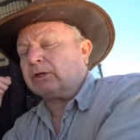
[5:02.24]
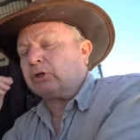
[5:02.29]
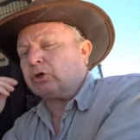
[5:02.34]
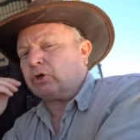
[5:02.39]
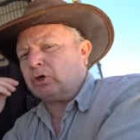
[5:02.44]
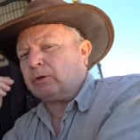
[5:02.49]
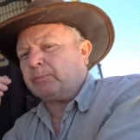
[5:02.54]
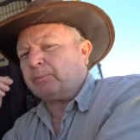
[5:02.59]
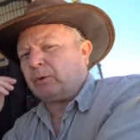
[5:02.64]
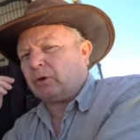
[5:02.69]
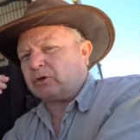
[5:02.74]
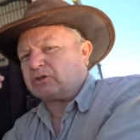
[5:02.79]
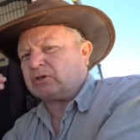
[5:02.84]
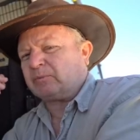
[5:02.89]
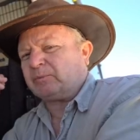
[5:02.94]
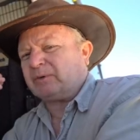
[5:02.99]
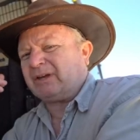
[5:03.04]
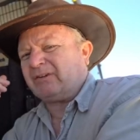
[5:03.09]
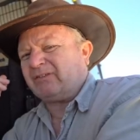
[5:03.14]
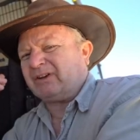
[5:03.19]
and could
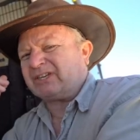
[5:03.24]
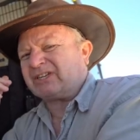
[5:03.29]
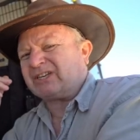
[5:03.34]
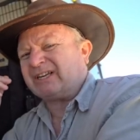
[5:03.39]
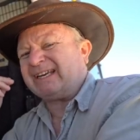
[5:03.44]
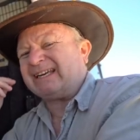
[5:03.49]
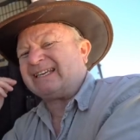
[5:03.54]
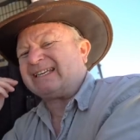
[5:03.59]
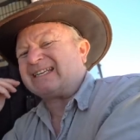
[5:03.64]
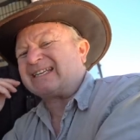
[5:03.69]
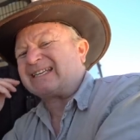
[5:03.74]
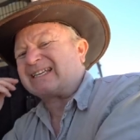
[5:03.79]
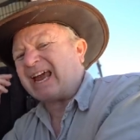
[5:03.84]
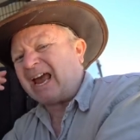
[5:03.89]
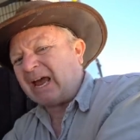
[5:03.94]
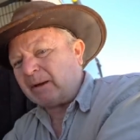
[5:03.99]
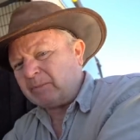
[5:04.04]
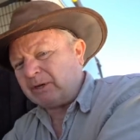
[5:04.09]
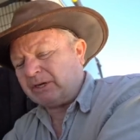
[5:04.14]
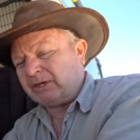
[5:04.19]
possibly eventually
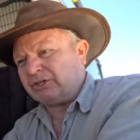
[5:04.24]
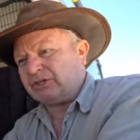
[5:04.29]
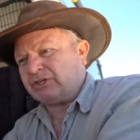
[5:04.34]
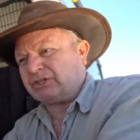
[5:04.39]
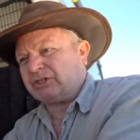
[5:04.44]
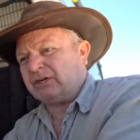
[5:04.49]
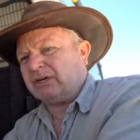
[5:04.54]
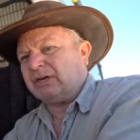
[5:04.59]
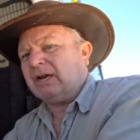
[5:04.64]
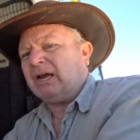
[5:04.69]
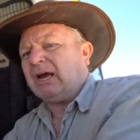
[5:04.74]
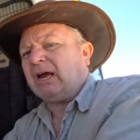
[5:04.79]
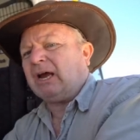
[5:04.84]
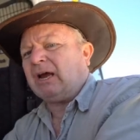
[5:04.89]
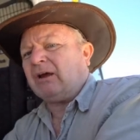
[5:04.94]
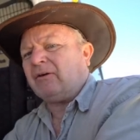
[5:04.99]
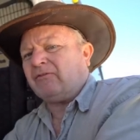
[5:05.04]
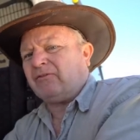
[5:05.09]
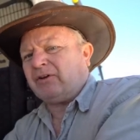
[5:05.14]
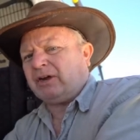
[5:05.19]
damage
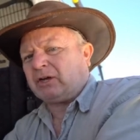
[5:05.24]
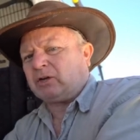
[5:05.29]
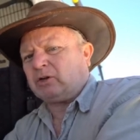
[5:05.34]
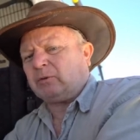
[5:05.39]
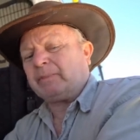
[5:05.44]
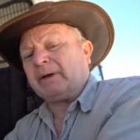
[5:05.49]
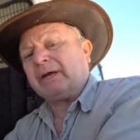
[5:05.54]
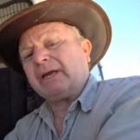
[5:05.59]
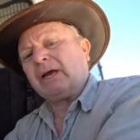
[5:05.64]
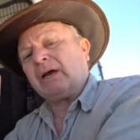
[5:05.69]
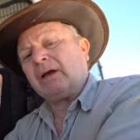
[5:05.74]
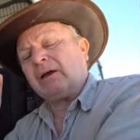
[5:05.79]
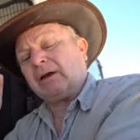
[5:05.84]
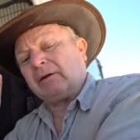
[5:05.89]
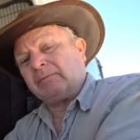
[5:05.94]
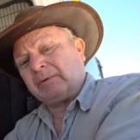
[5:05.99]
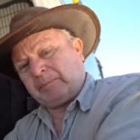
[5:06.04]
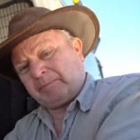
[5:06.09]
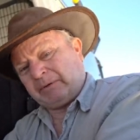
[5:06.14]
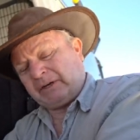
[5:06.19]
a vehicle by uh,
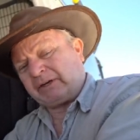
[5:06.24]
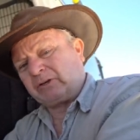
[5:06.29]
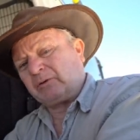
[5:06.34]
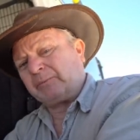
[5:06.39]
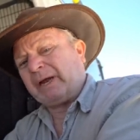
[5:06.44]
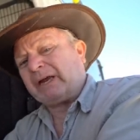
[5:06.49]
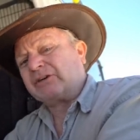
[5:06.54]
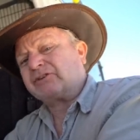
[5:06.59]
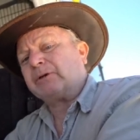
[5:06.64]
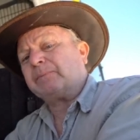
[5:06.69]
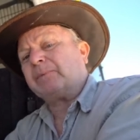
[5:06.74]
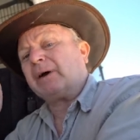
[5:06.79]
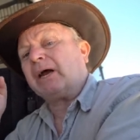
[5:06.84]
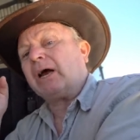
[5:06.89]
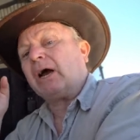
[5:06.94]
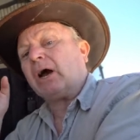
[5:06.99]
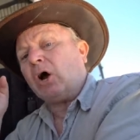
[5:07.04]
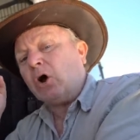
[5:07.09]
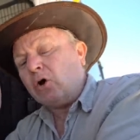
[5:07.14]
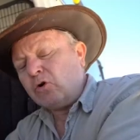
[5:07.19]
a vehicle battery by
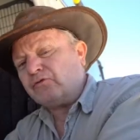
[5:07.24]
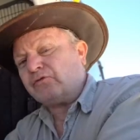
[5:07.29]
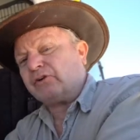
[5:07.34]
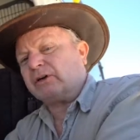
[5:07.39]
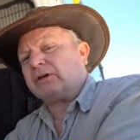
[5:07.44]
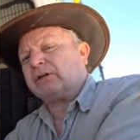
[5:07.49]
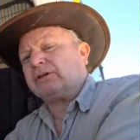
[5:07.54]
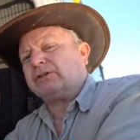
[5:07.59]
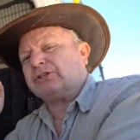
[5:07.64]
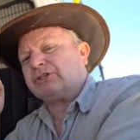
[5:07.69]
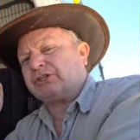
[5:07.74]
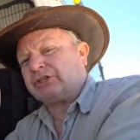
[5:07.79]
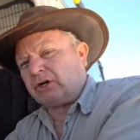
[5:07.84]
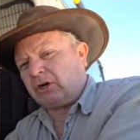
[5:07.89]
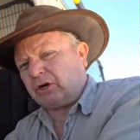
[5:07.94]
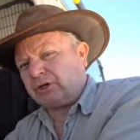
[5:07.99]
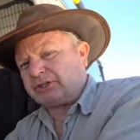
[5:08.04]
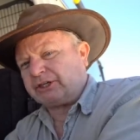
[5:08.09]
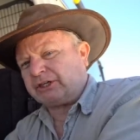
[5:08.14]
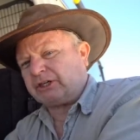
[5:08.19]

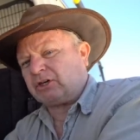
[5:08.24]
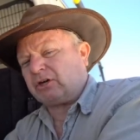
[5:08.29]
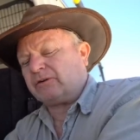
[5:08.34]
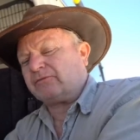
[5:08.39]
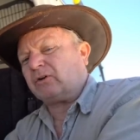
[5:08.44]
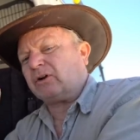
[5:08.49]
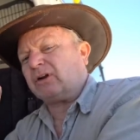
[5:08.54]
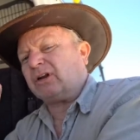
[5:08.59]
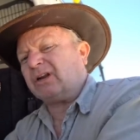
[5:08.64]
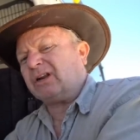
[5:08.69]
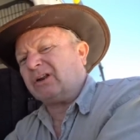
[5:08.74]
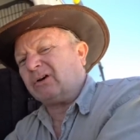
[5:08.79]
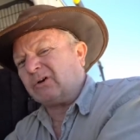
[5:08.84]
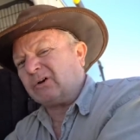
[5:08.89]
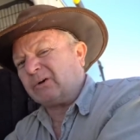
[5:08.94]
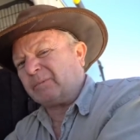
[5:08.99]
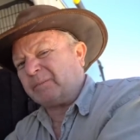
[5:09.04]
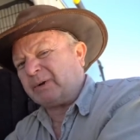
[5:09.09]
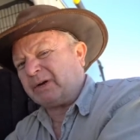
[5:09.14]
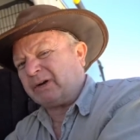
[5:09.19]
overcharging it over a
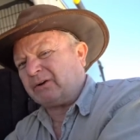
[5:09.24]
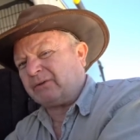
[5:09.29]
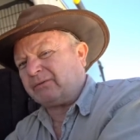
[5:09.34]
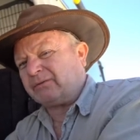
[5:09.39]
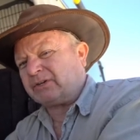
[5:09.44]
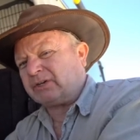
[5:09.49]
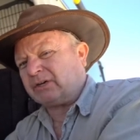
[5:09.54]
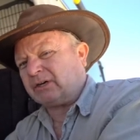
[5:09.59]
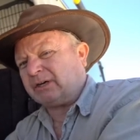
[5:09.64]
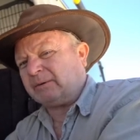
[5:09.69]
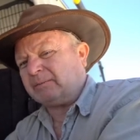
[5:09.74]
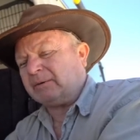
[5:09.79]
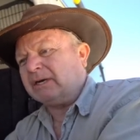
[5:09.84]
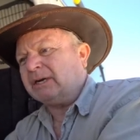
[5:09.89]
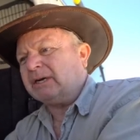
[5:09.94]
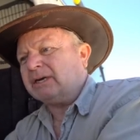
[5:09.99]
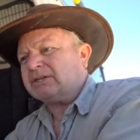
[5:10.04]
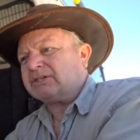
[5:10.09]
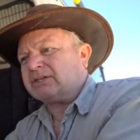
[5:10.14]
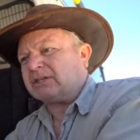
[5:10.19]
long period of time.
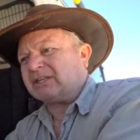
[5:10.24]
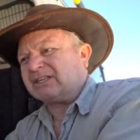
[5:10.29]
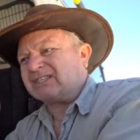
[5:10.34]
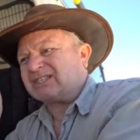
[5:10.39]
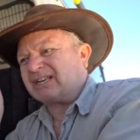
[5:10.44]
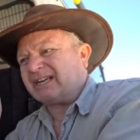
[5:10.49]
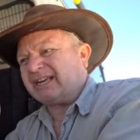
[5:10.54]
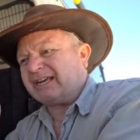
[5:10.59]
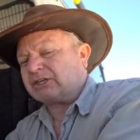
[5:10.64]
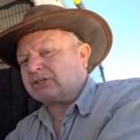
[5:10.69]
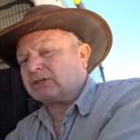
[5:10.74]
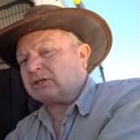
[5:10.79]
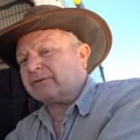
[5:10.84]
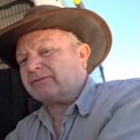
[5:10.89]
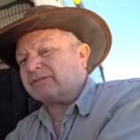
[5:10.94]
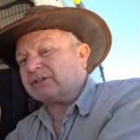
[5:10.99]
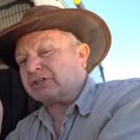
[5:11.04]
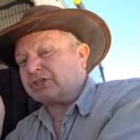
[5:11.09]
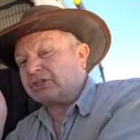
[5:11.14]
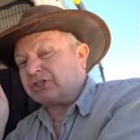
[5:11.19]
So the selection
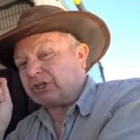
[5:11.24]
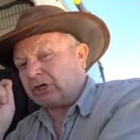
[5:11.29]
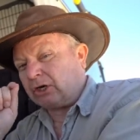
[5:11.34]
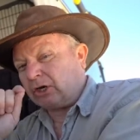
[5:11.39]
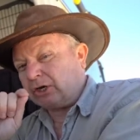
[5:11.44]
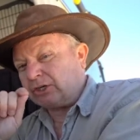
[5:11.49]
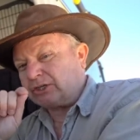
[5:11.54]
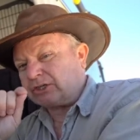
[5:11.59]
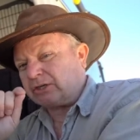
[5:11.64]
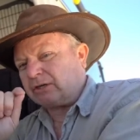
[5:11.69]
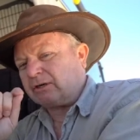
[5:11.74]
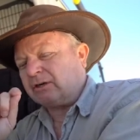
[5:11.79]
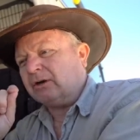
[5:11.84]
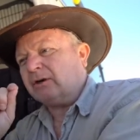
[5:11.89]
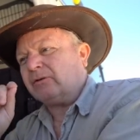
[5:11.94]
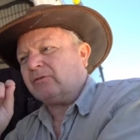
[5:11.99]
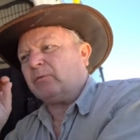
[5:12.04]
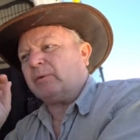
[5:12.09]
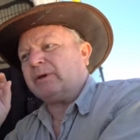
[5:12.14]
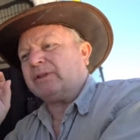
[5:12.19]
of the charger
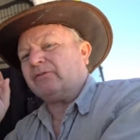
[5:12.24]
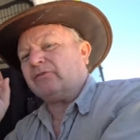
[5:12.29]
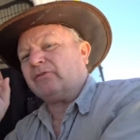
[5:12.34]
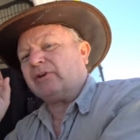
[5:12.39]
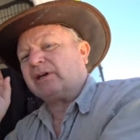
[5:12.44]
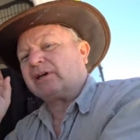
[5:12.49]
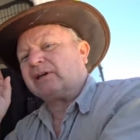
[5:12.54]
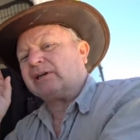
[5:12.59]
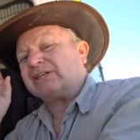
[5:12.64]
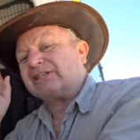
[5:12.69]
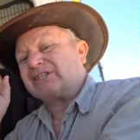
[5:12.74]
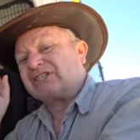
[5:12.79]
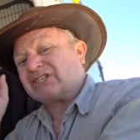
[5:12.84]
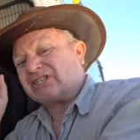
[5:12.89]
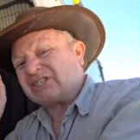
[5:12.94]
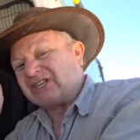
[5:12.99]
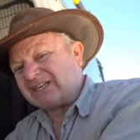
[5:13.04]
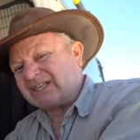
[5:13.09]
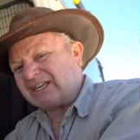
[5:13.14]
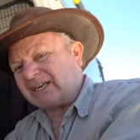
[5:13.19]
for when the vehicle is
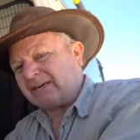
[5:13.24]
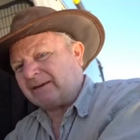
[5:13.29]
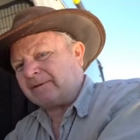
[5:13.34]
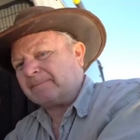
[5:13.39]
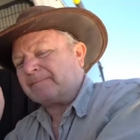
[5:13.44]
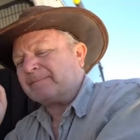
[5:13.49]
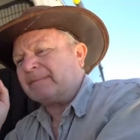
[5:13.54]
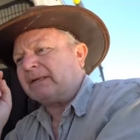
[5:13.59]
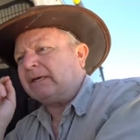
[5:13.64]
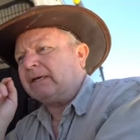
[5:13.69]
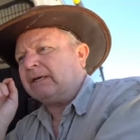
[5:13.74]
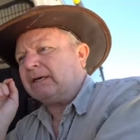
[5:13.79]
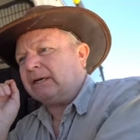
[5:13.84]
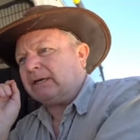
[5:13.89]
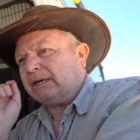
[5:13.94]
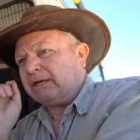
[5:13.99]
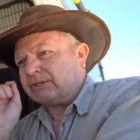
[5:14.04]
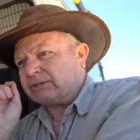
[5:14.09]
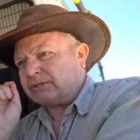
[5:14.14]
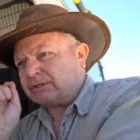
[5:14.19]
sitting
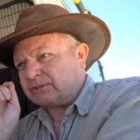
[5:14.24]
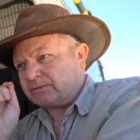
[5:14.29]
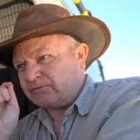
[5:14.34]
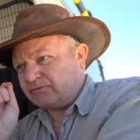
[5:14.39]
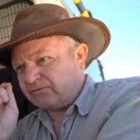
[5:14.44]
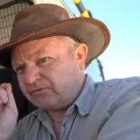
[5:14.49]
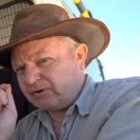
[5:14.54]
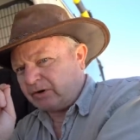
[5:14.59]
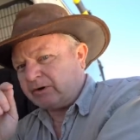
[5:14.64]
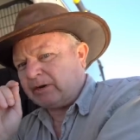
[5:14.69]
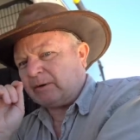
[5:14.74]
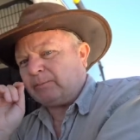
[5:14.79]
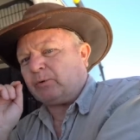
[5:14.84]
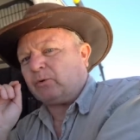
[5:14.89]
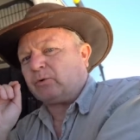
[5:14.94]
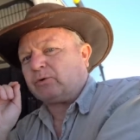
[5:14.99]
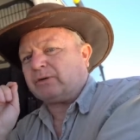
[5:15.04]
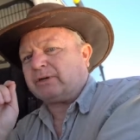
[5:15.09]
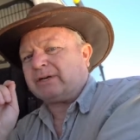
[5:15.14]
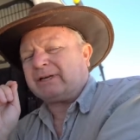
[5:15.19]
is very
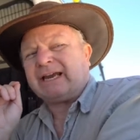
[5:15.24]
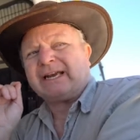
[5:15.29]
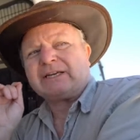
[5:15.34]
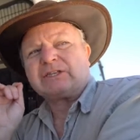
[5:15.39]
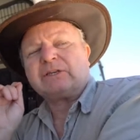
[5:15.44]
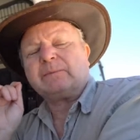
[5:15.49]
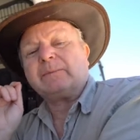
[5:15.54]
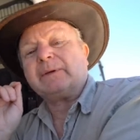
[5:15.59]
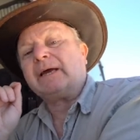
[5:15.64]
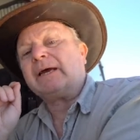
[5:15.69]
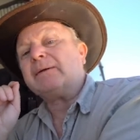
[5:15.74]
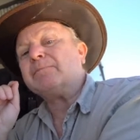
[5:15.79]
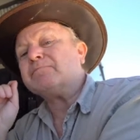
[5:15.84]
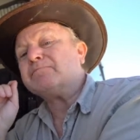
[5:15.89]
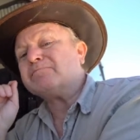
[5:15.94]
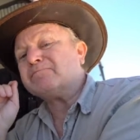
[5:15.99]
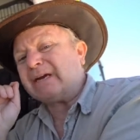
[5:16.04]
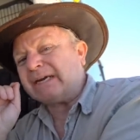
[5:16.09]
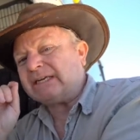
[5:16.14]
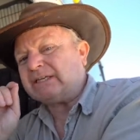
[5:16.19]
important. It has to be a
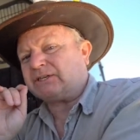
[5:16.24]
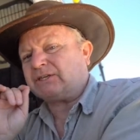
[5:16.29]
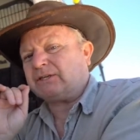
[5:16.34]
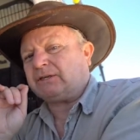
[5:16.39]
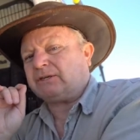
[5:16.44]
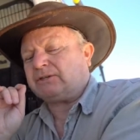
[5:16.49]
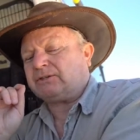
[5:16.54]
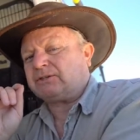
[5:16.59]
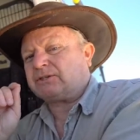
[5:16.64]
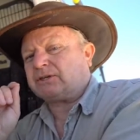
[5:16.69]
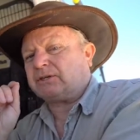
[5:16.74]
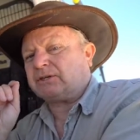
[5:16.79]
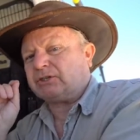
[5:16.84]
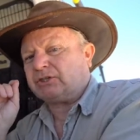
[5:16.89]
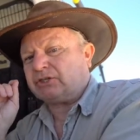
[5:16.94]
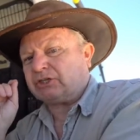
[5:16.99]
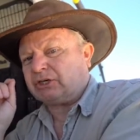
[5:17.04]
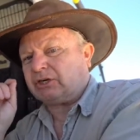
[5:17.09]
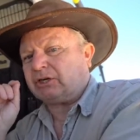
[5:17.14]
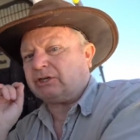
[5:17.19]
maintenance
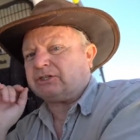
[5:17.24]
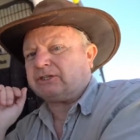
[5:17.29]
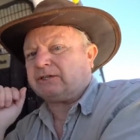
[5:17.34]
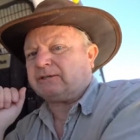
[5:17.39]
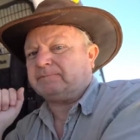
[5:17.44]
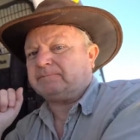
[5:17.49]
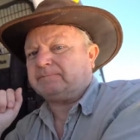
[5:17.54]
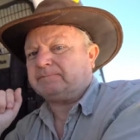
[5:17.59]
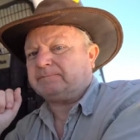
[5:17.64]
charger.